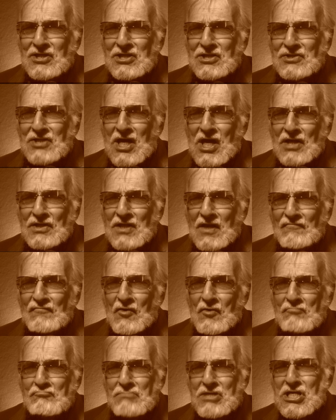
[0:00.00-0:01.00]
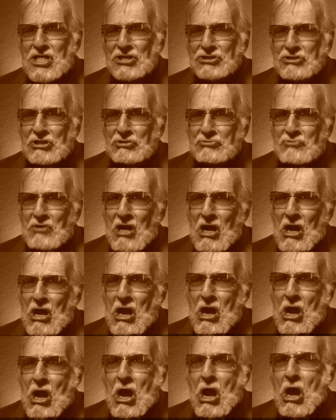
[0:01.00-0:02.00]
and I'll never meet the
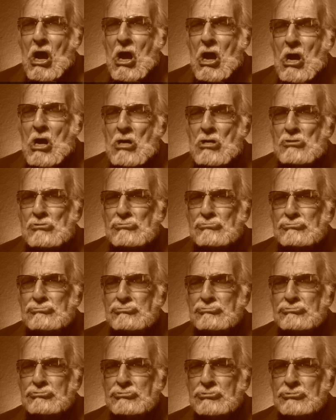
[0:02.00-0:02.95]
ground.